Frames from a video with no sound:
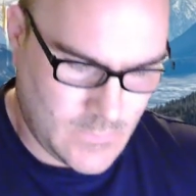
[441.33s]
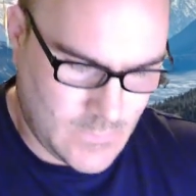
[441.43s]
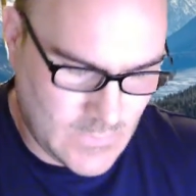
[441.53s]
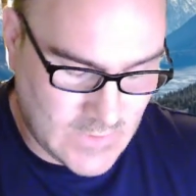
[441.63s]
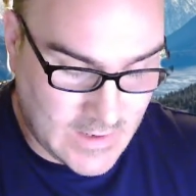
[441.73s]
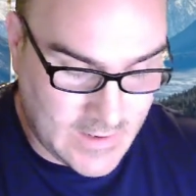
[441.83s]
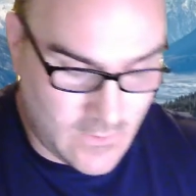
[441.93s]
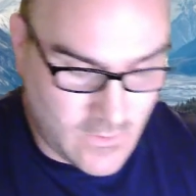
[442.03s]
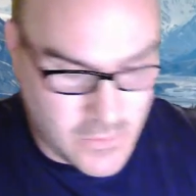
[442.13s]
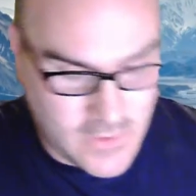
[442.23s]
Did I
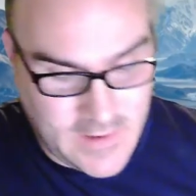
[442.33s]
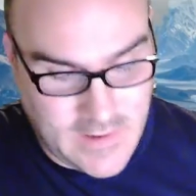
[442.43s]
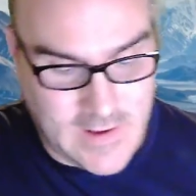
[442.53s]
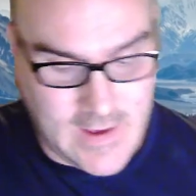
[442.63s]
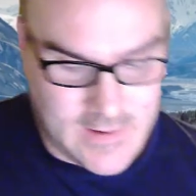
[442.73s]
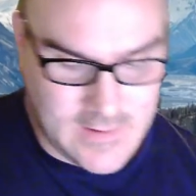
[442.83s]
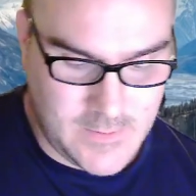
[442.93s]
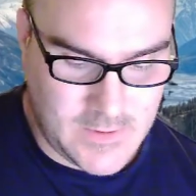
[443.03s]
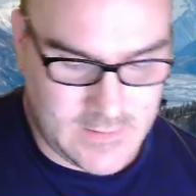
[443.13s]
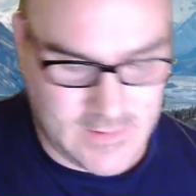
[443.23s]
incorporate any
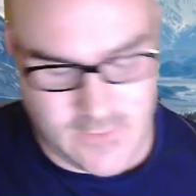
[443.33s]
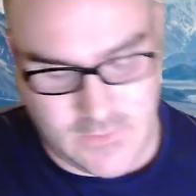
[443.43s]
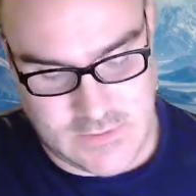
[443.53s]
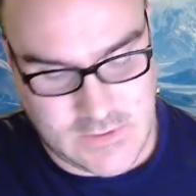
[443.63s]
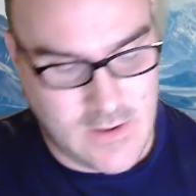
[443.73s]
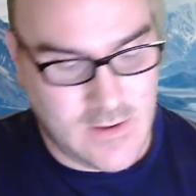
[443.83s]
academic language?